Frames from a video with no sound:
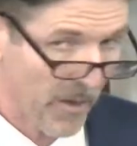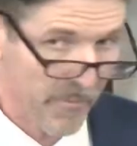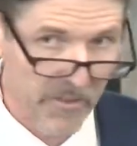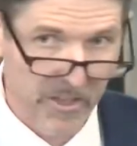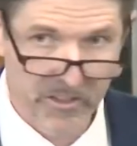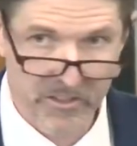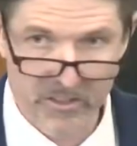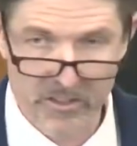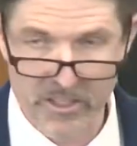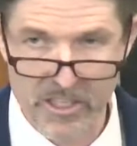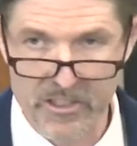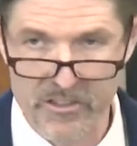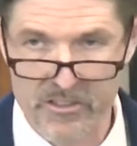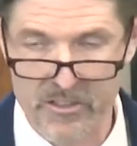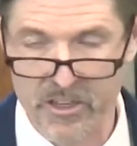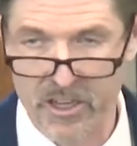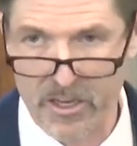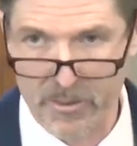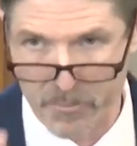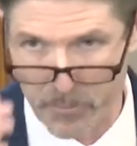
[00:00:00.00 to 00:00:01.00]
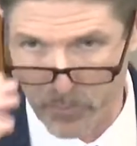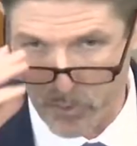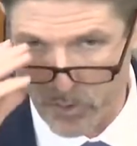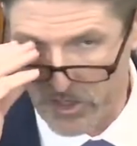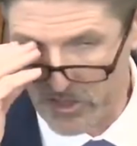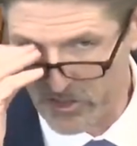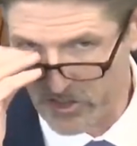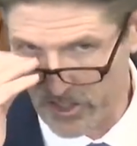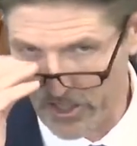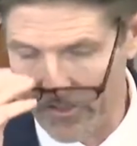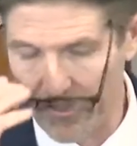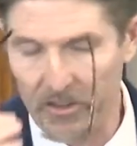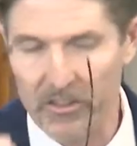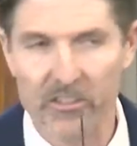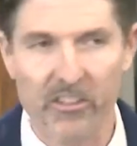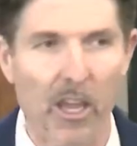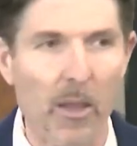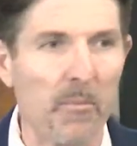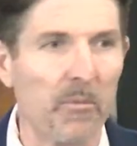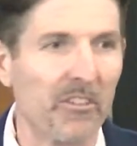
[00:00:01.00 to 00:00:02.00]
Obviously, it's not preaching in the
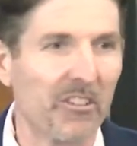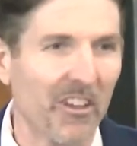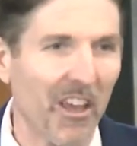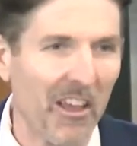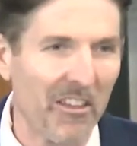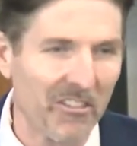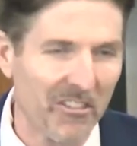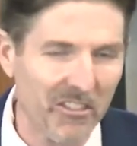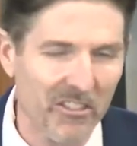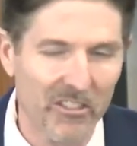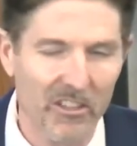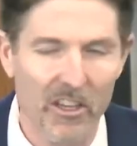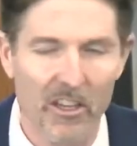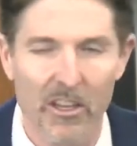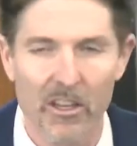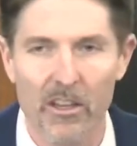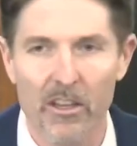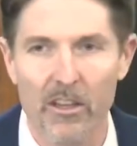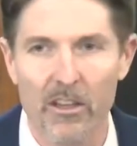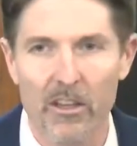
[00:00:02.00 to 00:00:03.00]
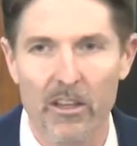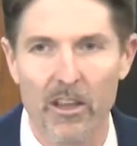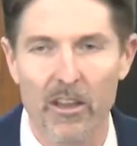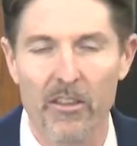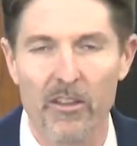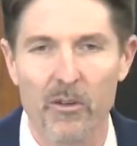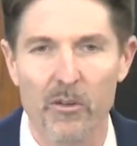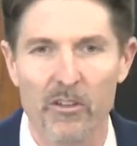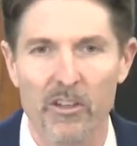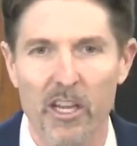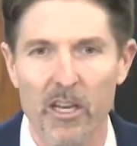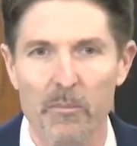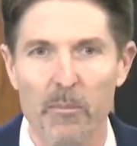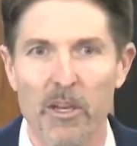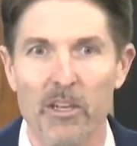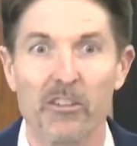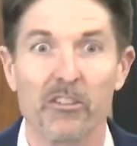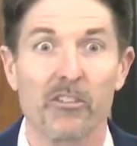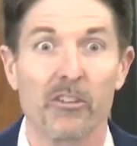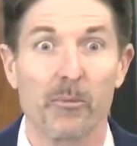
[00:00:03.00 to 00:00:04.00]
same sense that the ordained
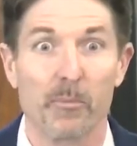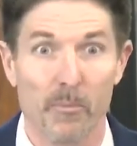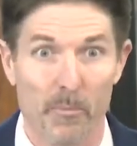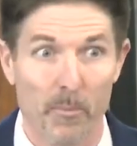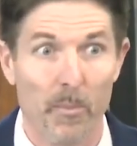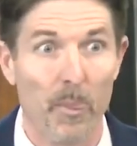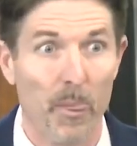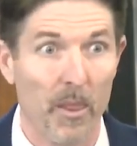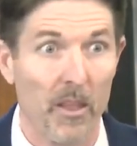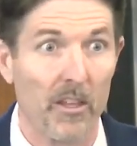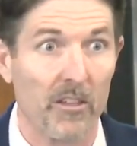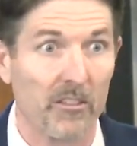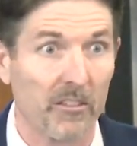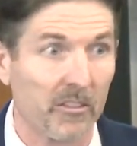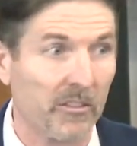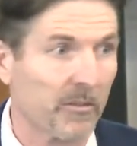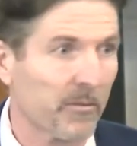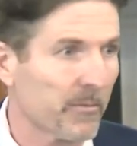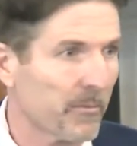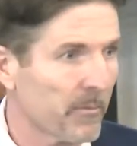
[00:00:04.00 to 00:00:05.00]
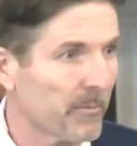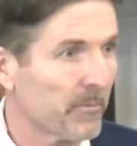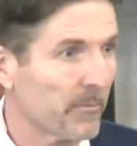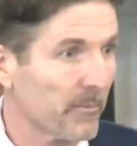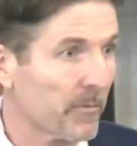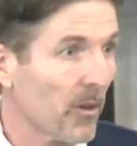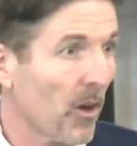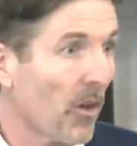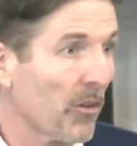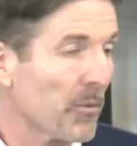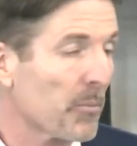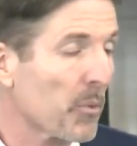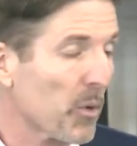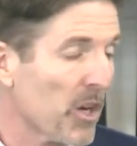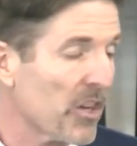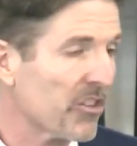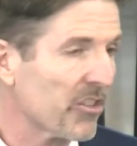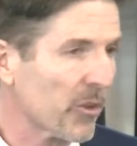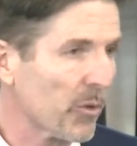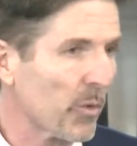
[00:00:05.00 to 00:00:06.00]
minister is called to
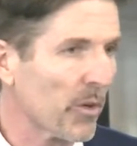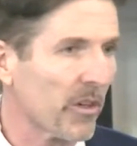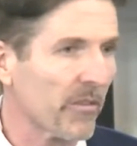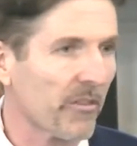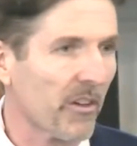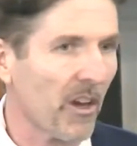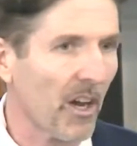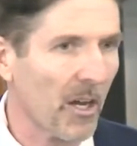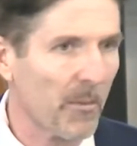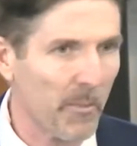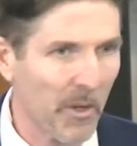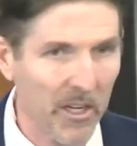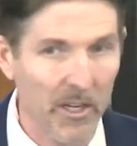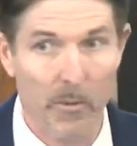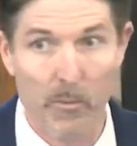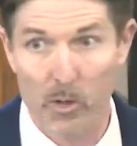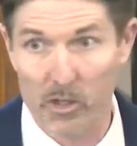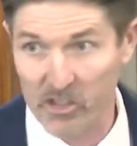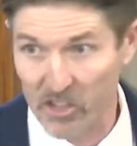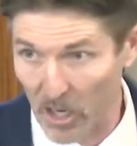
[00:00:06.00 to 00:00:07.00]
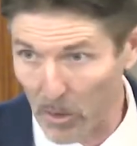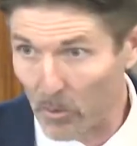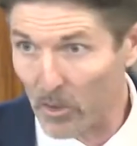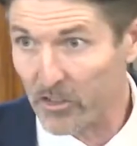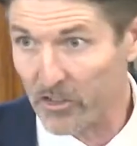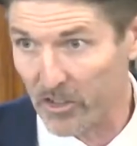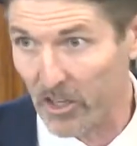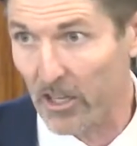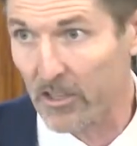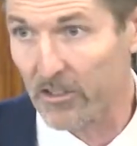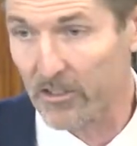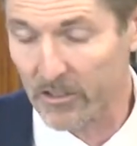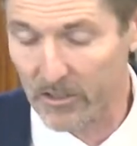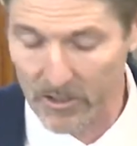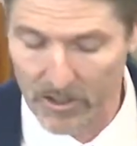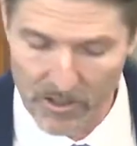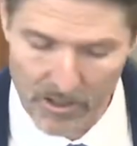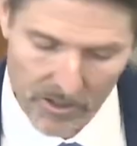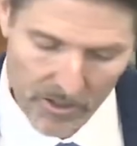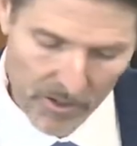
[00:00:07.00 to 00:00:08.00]
preach the word of God, but in a more general sense,
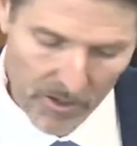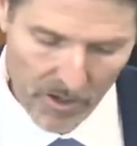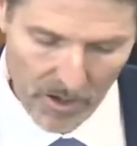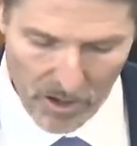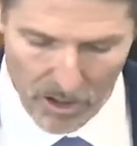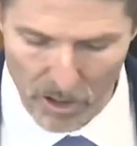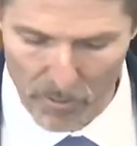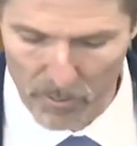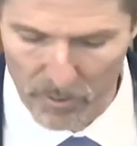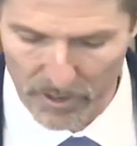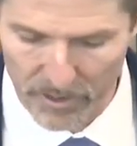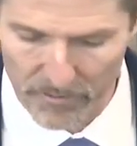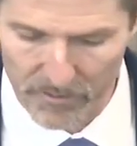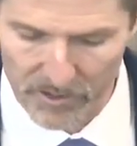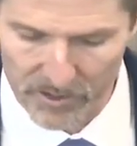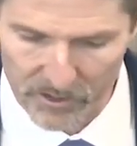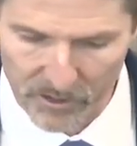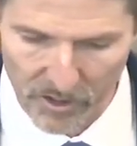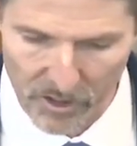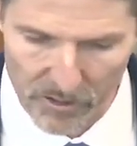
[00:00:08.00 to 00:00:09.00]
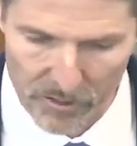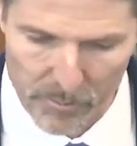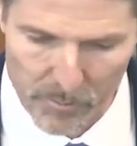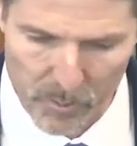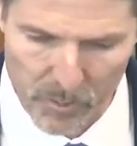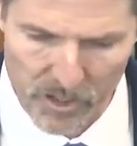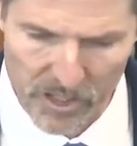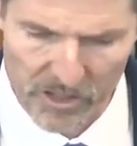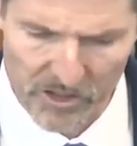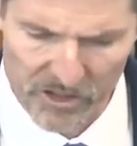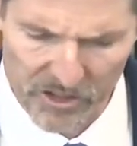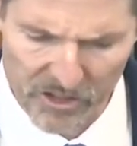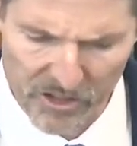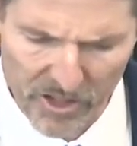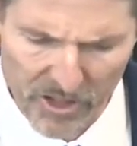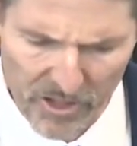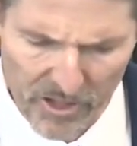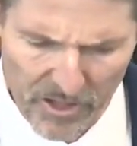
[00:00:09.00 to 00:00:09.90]
all believers called to preach.